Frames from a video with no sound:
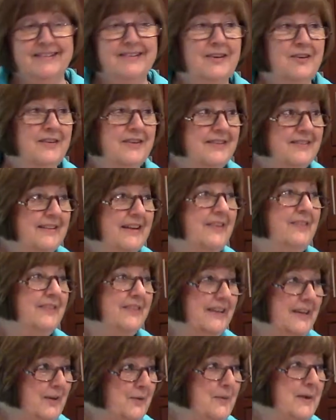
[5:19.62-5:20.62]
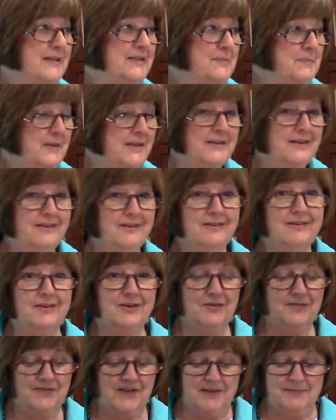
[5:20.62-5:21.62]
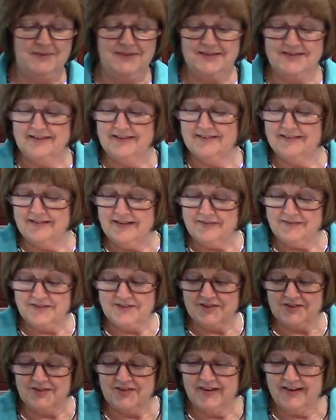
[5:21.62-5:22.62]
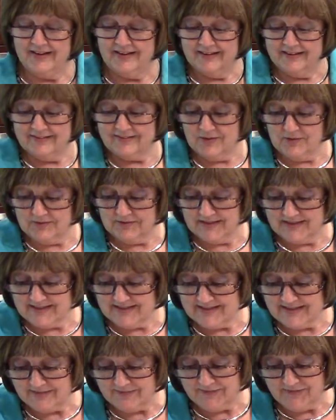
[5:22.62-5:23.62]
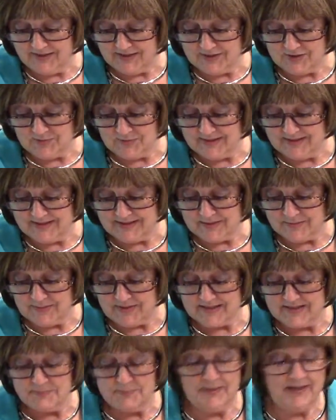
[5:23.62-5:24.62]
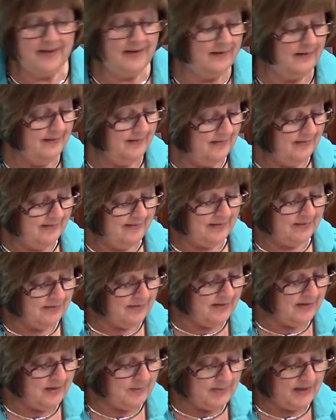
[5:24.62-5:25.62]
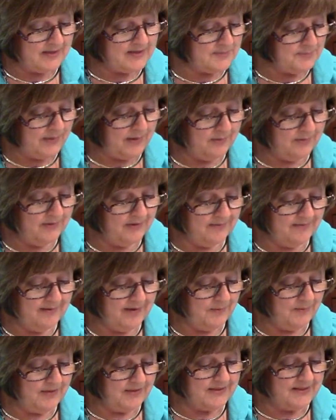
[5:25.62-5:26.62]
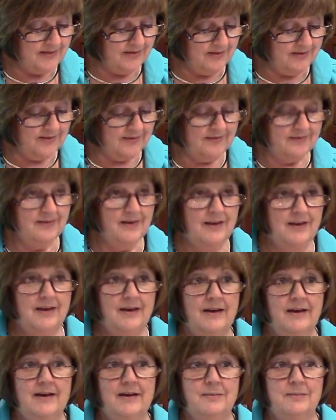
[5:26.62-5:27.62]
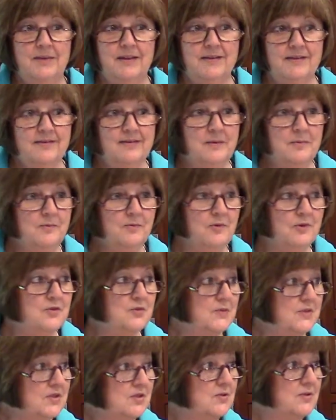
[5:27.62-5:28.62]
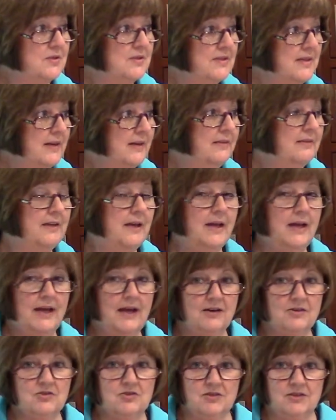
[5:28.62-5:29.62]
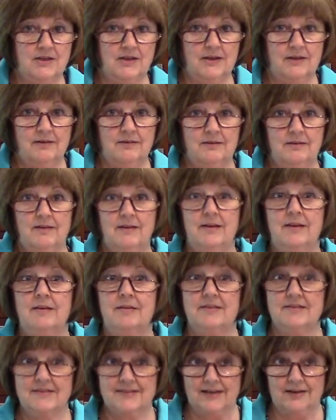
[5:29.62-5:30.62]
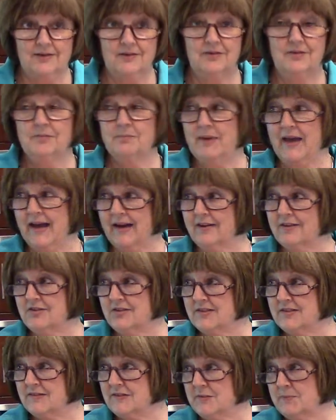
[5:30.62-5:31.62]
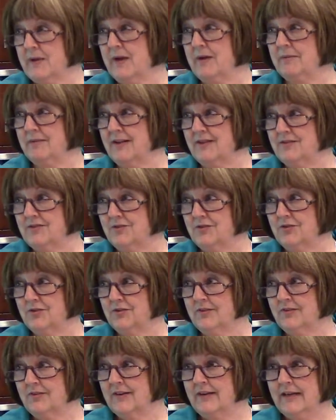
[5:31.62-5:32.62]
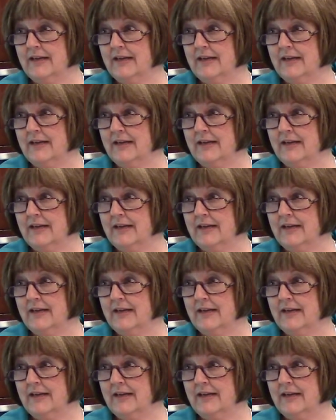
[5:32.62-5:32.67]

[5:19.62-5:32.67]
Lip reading: So it's definitely a recipe that your family is going to love too. So let's get finished with this recipe. The other thing about spiralizing I want to tell you is in some grocery stores now, they actually sell packages of spiralized noodles.